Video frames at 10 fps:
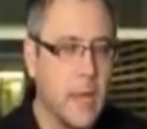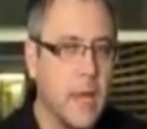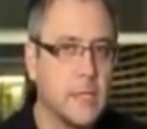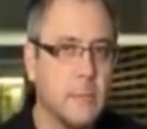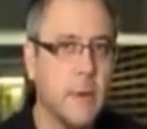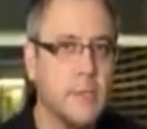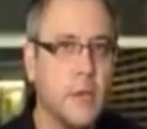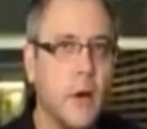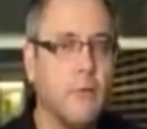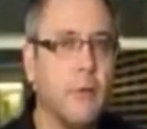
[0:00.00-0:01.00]
It's supposed
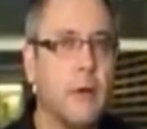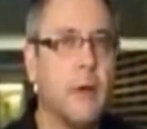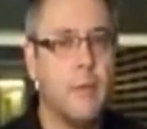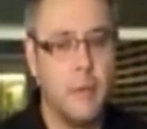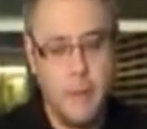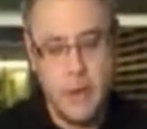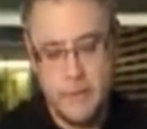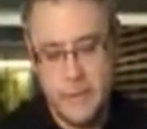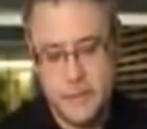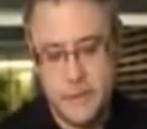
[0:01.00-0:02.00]
to offer the
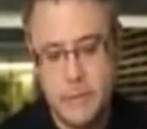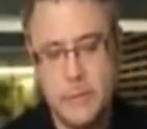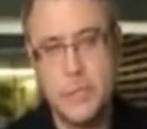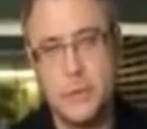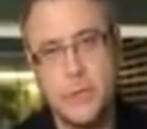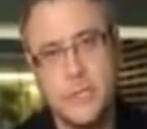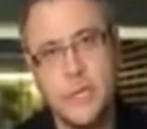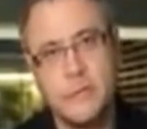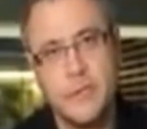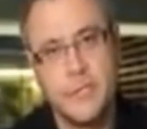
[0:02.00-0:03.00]
benefits of the image quality
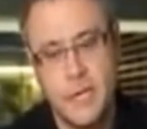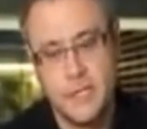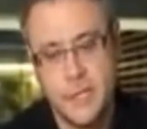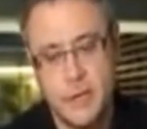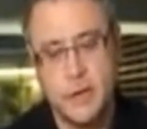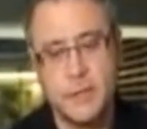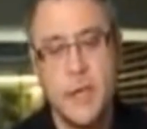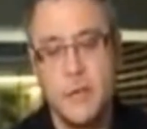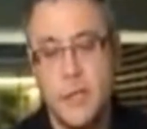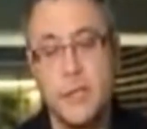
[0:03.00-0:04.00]
of digital SLRs,
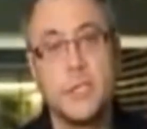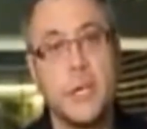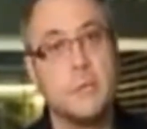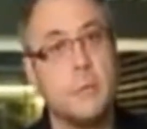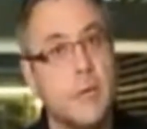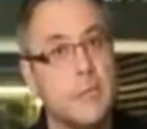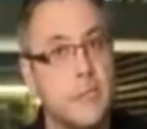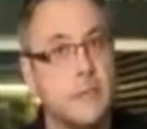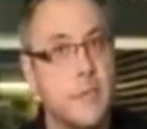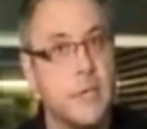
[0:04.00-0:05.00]
the interchangeable lenses
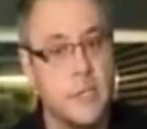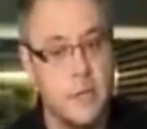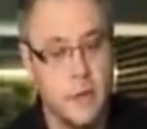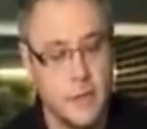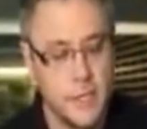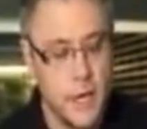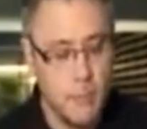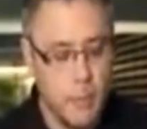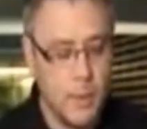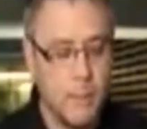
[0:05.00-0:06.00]
of DSLRs,
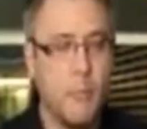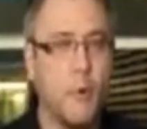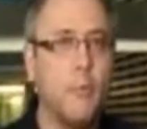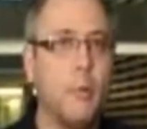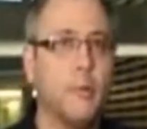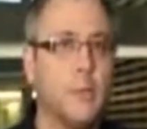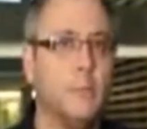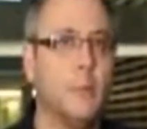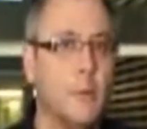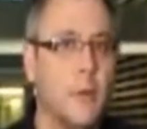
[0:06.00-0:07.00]
but more
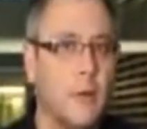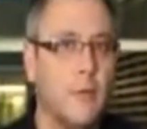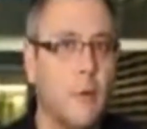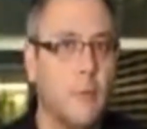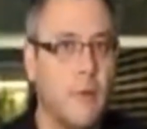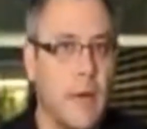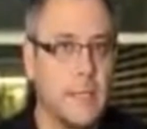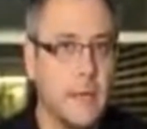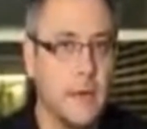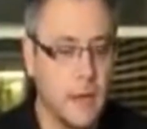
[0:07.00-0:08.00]
portable form
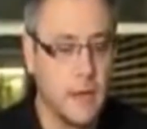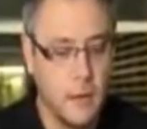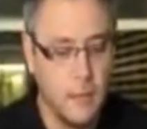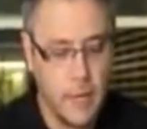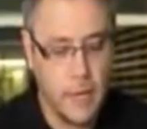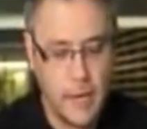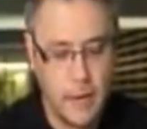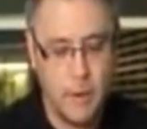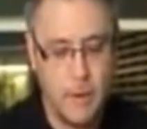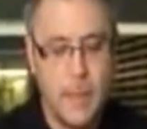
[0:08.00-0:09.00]
factor like a compact
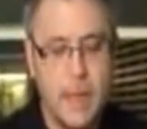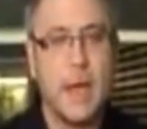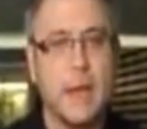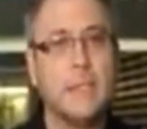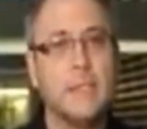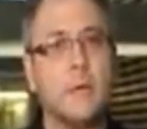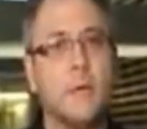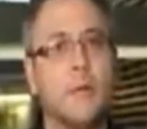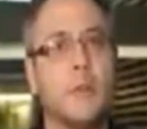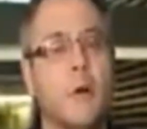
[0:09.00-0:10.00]
camera. And this is
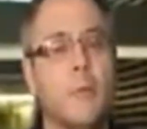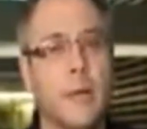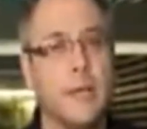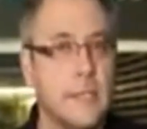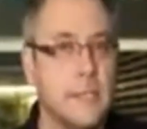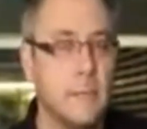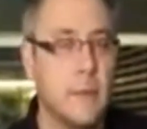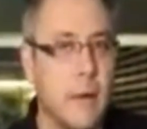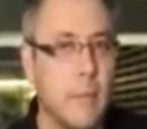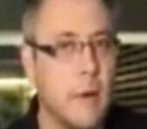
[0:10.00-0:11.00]
called the compact system
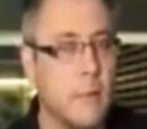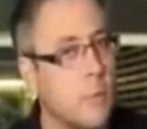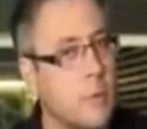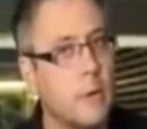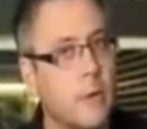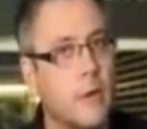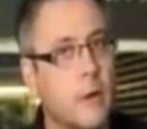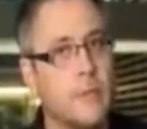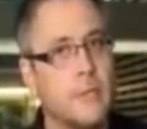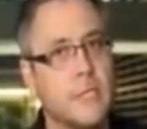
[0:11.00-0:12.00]
camera, or we call it the
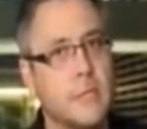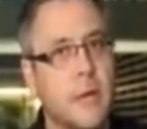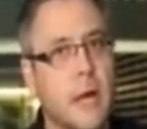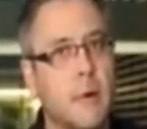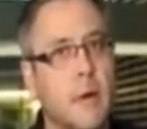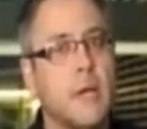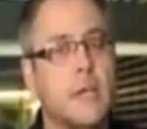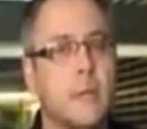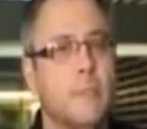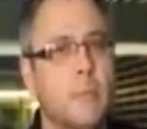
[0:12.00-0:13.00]
compact system camera.
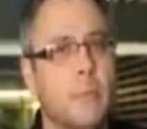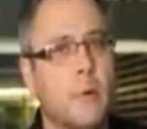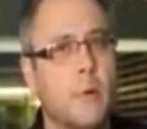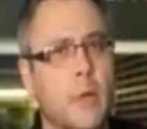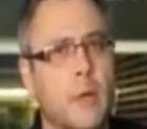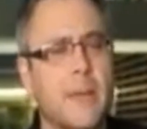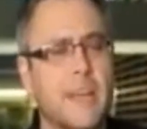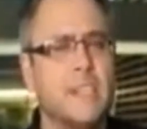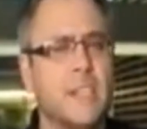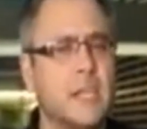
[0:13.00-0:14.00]
Some people call them
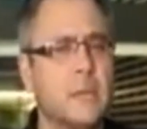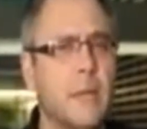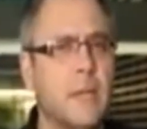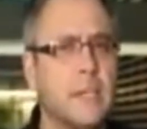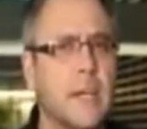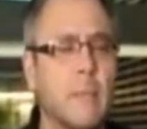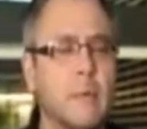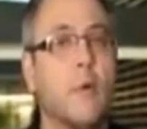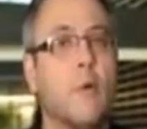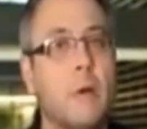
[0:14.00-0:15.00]
interchangeable lens
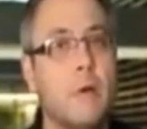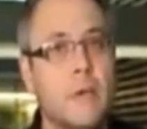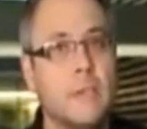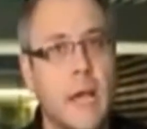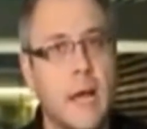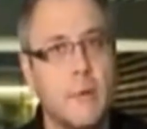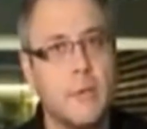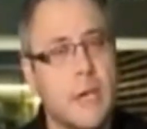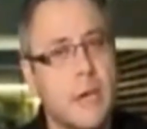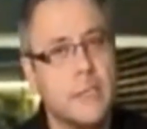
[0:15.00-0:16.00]
cameras or mirrorless
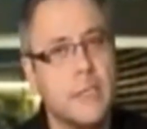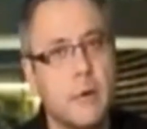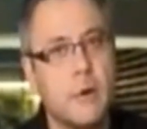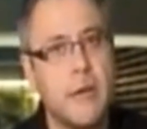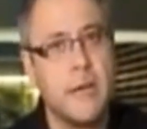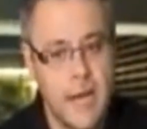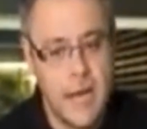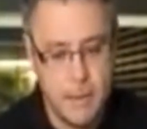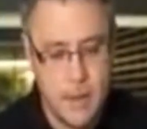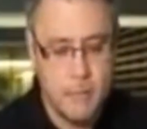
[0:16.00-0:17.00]
cameras. There's no agreed
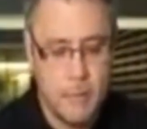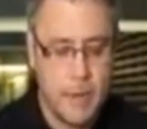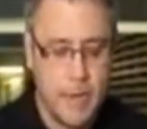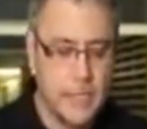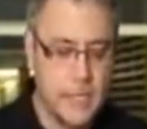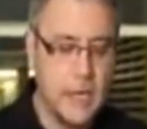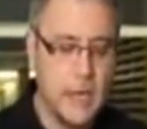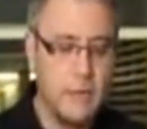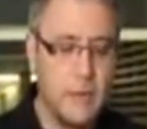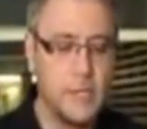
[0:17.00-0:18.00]
name, but basically
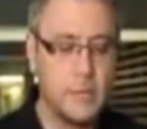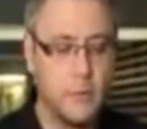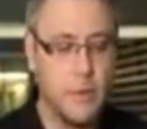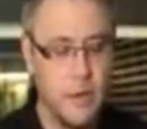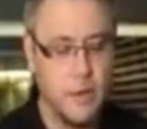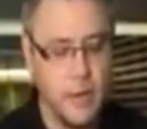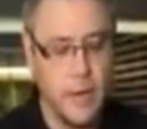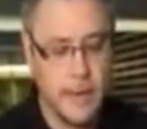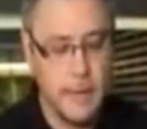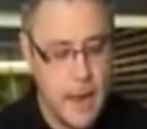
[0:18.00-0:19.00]
this is what they look
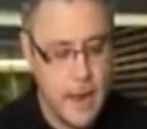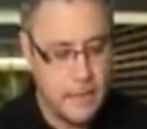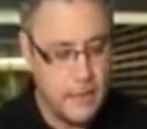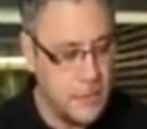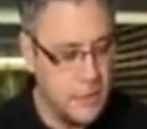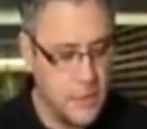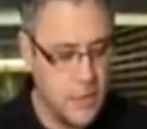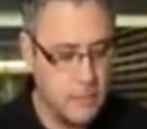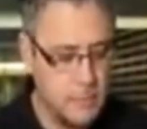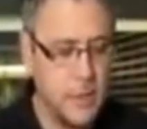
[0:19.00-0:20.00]
like. And there are two
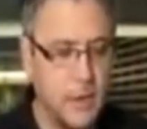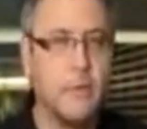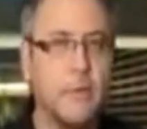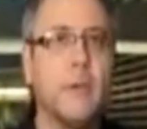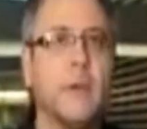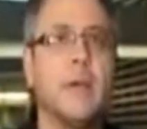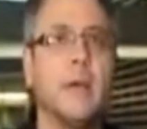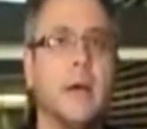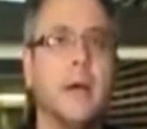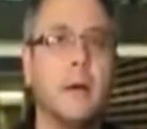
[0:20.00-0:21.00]
types of
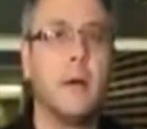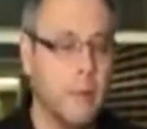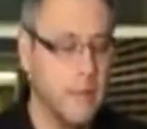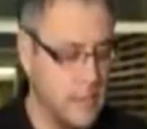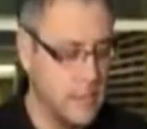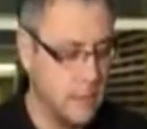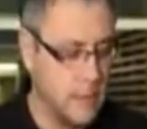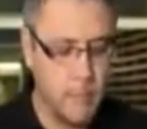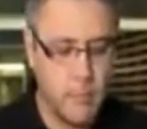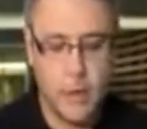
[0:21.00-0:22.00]
compact system
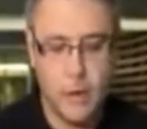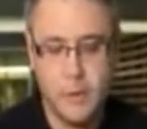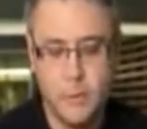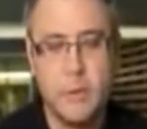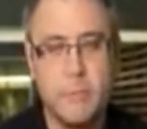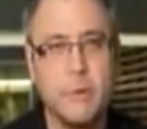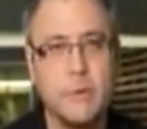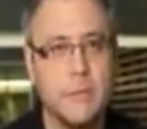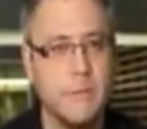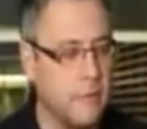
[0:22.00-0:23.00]
camera, those with a
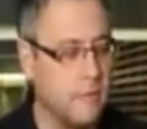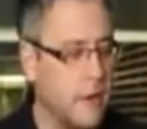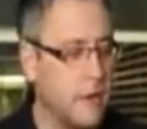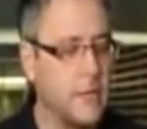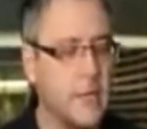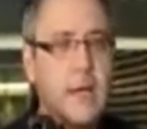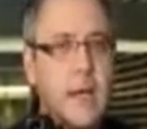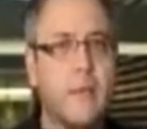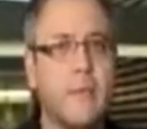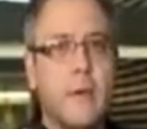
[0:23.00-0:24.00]
built-in viewfinder
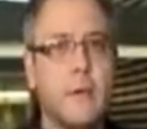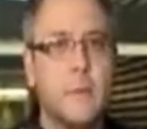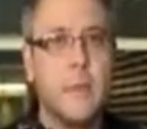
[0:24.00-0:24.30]
and those